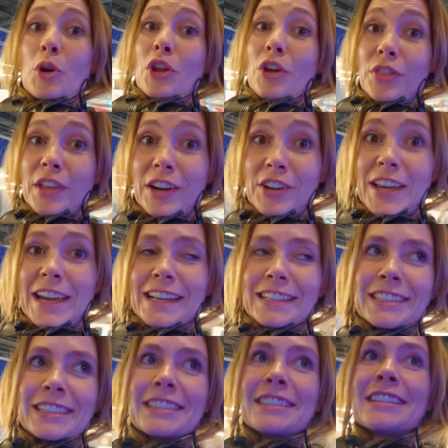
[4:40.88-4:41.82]
We're not there
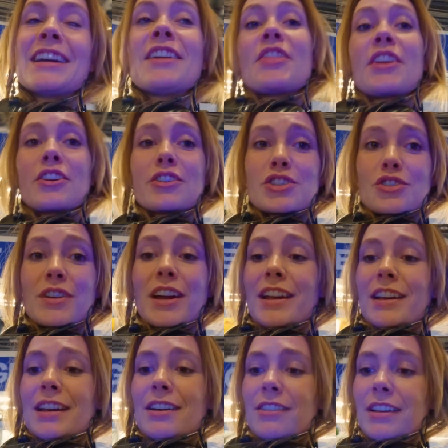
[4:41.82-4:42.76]
yet. They are
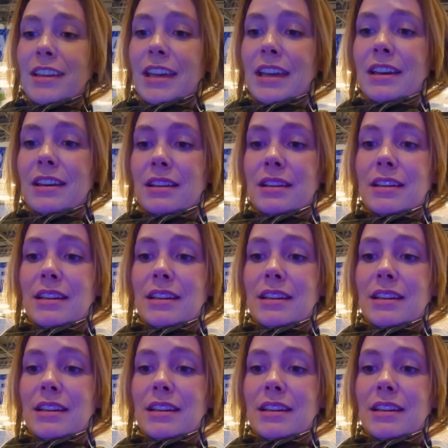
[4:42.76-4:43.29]
trying now again.